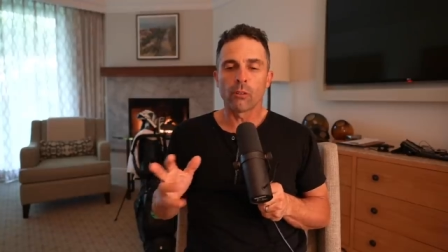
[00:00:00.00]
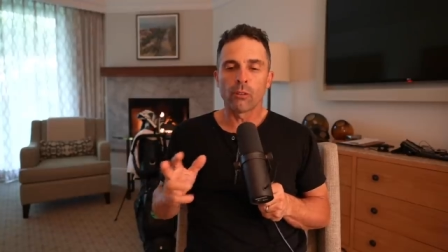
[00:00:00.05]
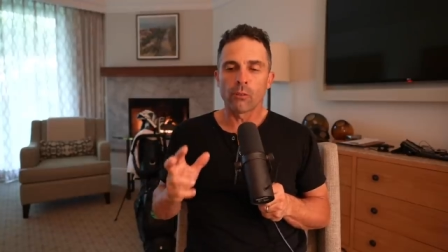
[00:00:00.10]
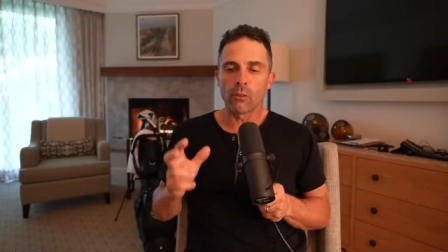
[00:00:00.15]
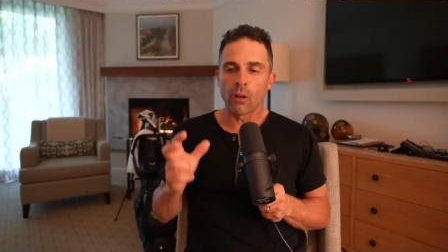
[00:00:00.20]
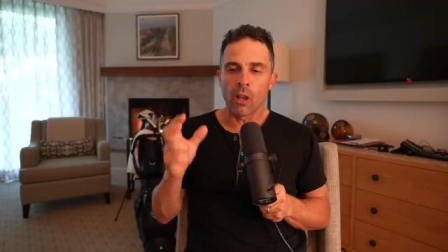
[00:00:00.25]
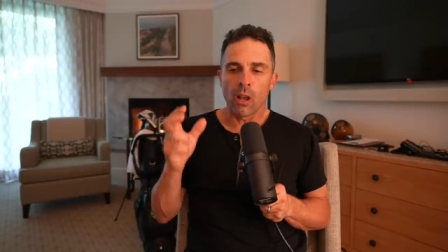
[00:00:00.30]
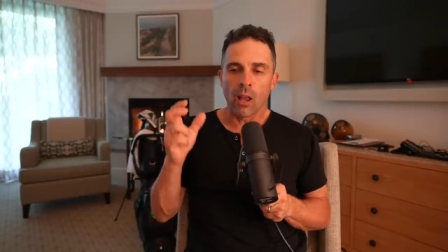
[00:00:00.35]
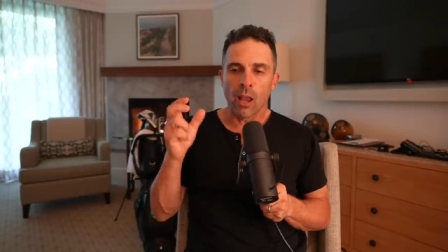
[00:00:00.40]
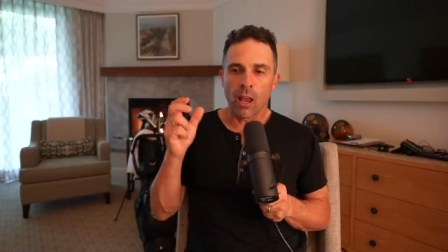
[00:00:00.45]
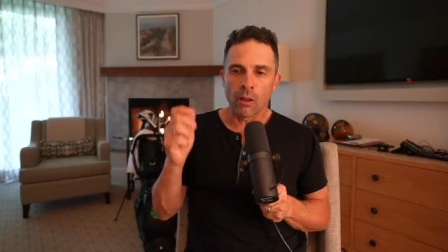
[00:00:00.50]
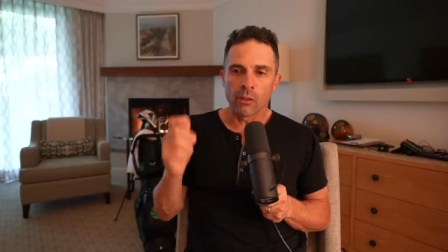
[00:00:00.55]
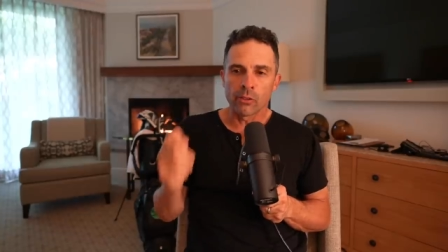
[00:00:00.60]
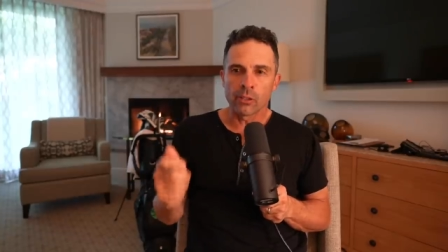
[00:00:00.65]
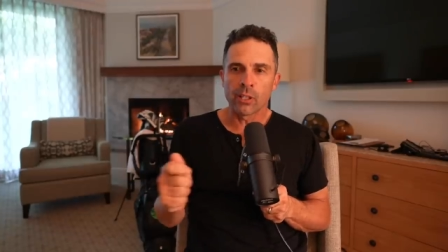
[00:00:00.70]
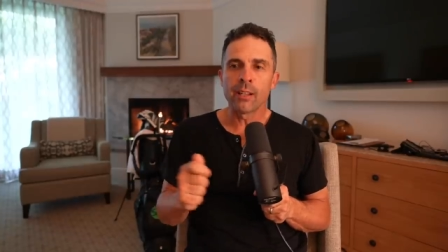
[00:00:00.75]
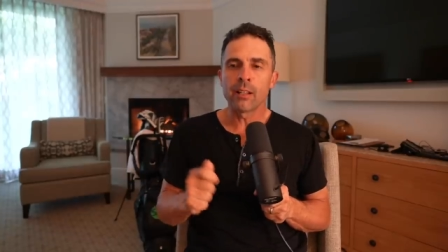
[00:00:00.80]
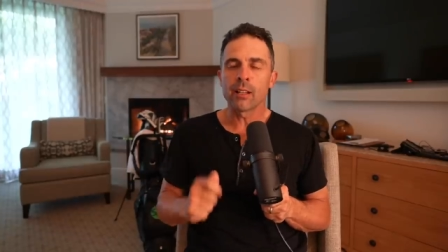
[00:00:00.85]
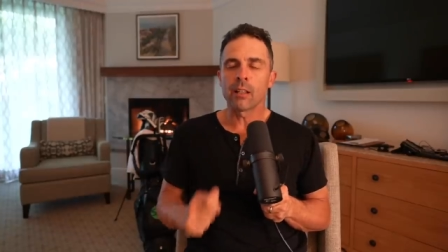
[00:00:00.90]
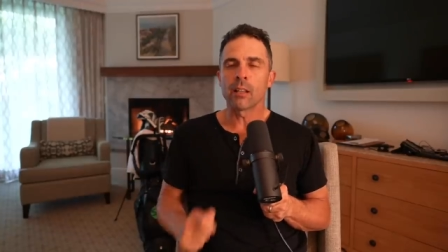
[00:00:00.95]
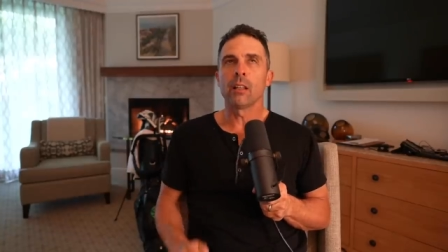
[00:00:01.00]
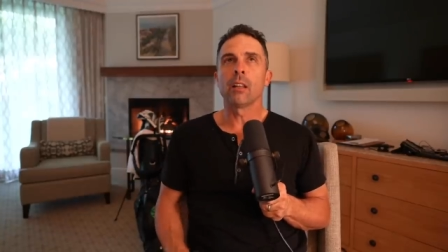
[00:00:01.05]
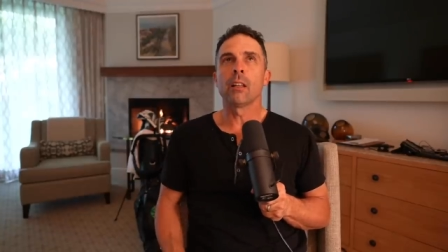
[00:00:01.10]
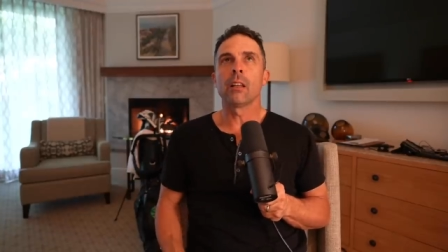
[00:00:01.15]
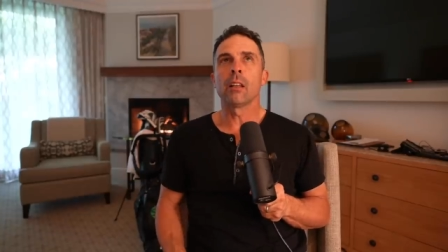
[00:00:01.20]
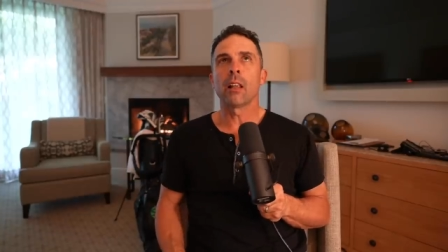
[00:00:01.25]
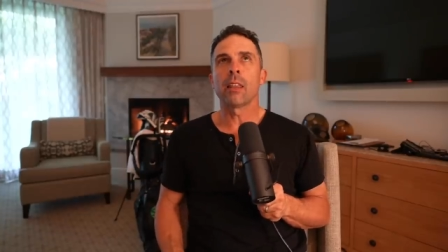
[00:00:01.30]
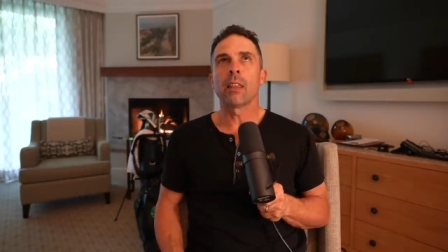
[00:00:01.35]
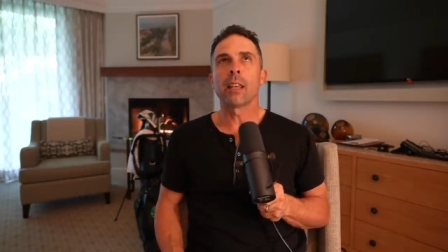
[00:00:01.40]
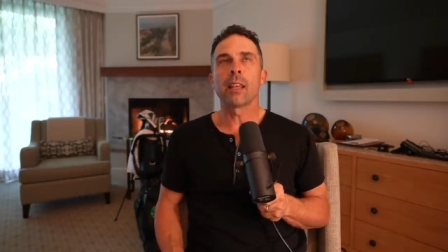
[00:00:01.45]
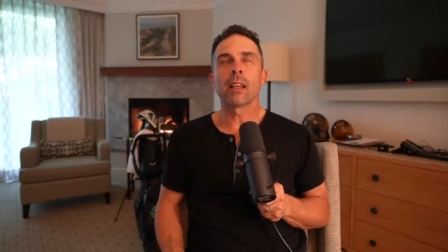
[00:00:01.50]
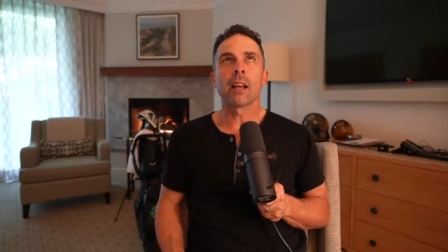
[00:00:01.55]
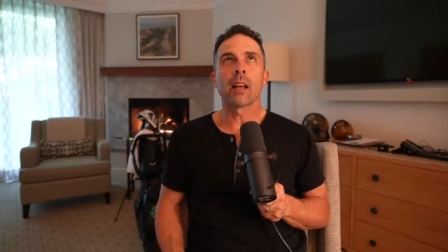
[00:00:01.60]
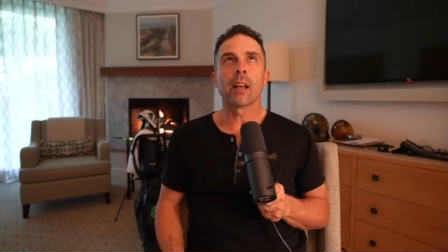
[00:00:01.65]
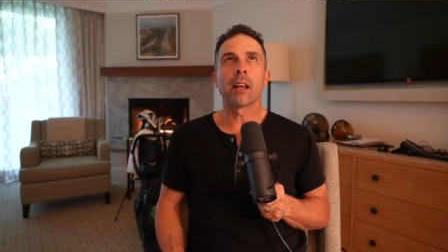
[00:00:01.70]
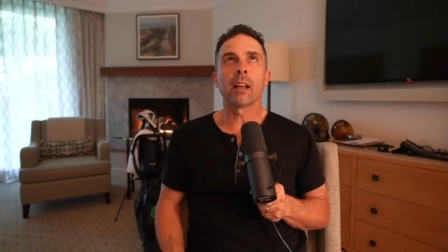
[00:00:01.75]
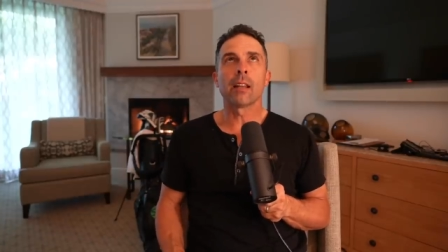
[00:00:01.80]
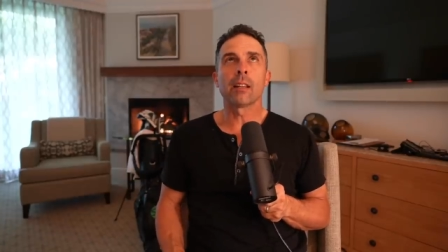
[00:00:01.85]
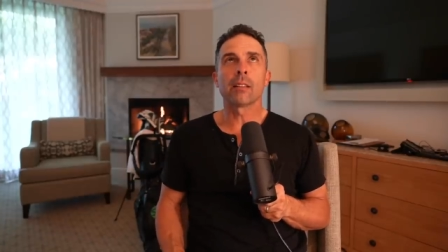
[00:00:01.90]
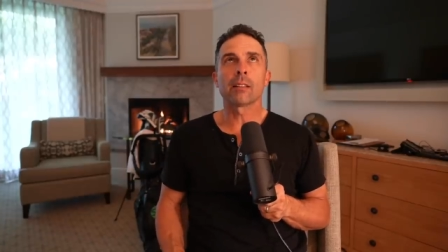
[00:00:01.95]
I was hitting, a, I think,
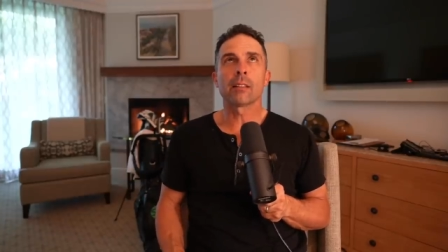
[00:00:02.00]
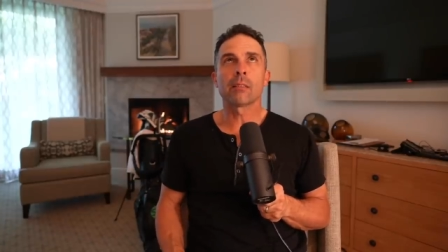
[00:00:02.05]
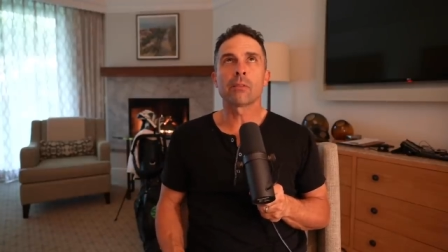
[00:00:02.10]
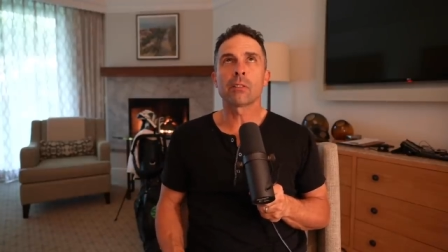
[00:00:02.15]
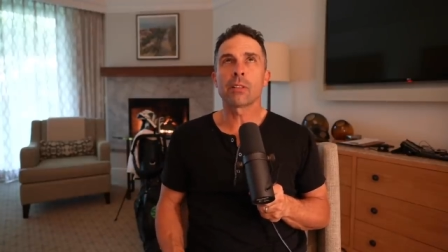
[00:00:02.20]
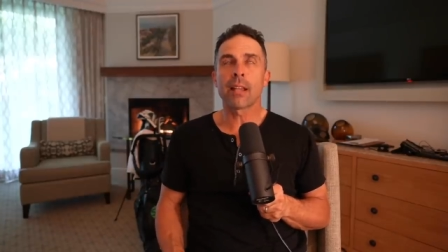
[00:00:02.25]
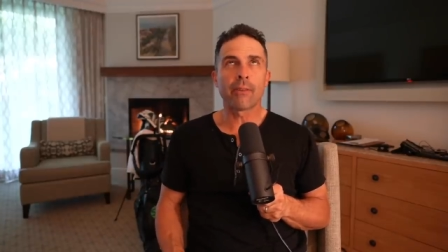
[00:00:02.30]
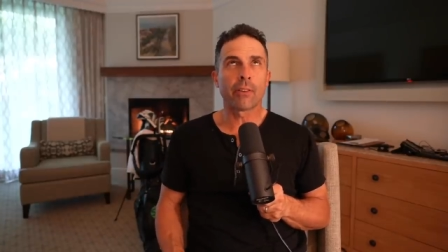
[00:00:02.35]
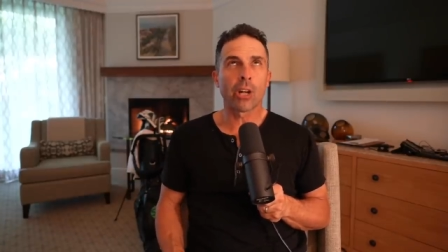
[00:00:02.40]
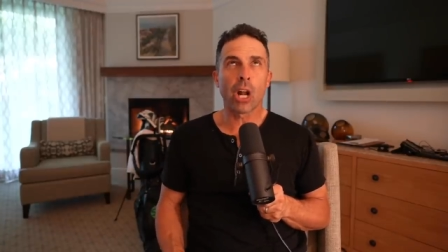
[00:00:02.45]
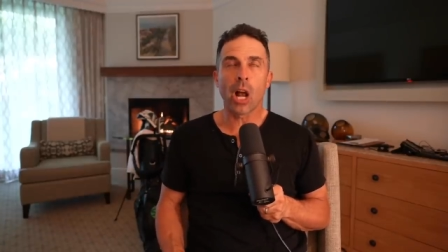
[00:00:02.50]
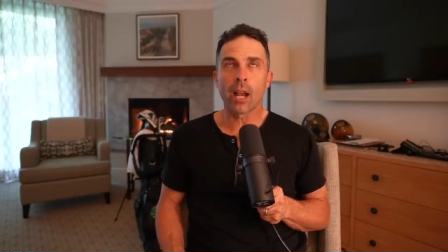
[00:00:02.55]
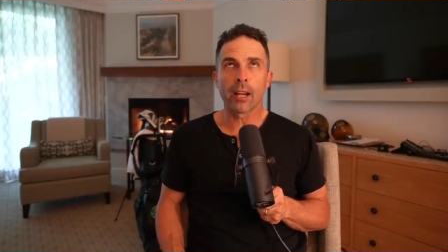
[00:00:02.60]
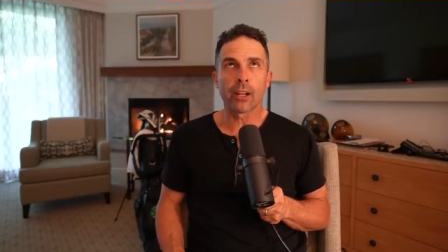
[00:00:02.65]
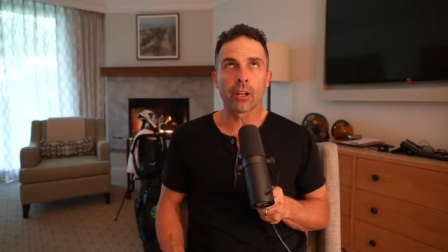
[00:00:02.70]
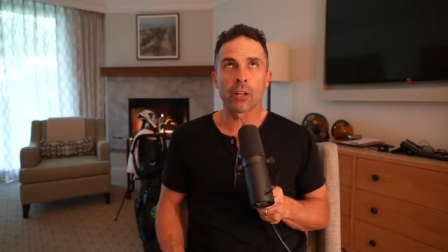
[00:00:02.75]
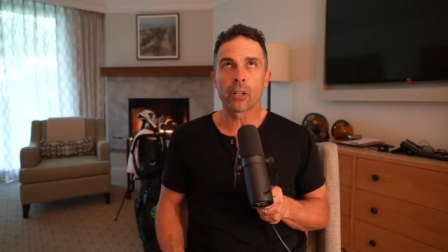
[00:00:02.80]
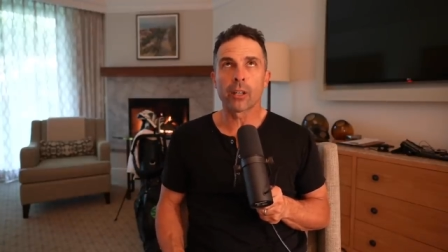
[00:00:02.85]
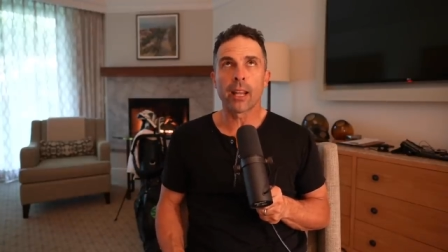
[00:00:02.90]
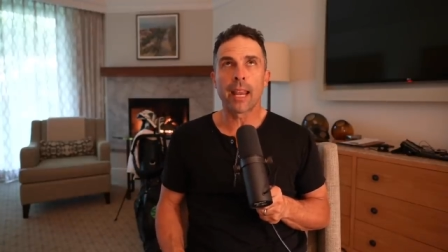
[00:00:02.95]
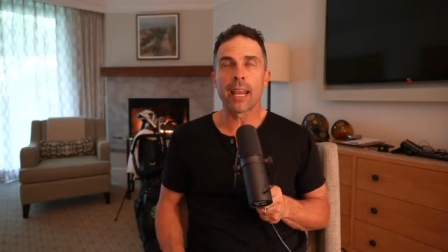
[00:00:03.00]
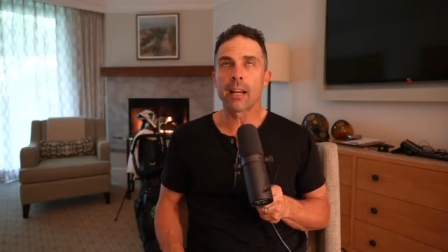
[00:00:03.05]
a seven iron,